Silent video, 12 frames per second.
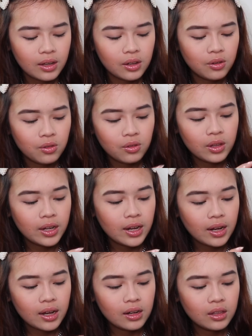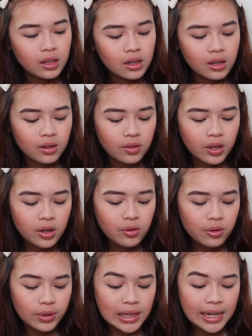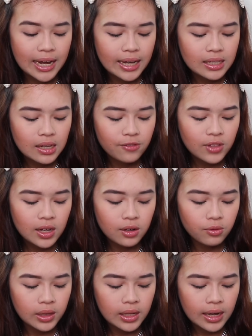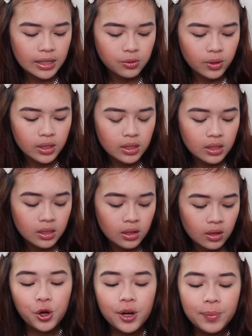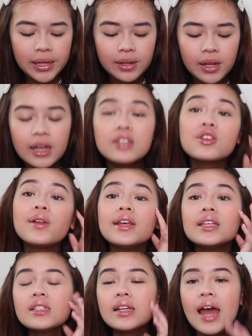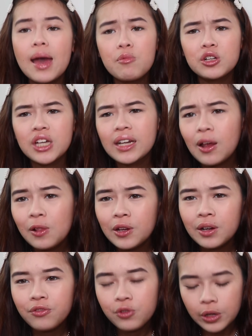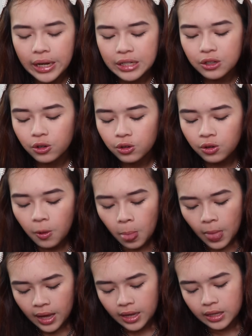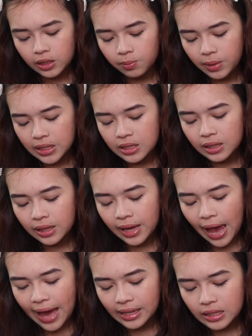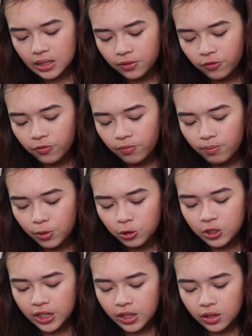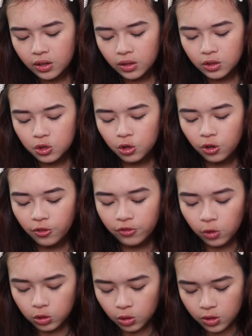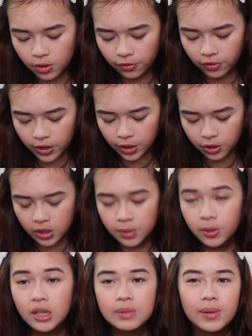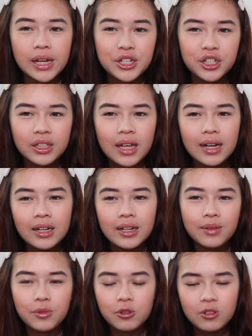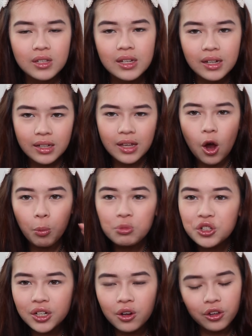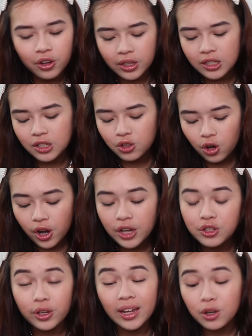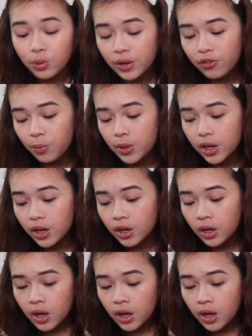you know, like that kind of thing. You can do it really nice. I've done a really nice ones. Story Beat. So this is an app which I downloaded a few days ago. It basically adds music to photos of videos, because Malaysia added the music option on your Insta story, so you can do it from here.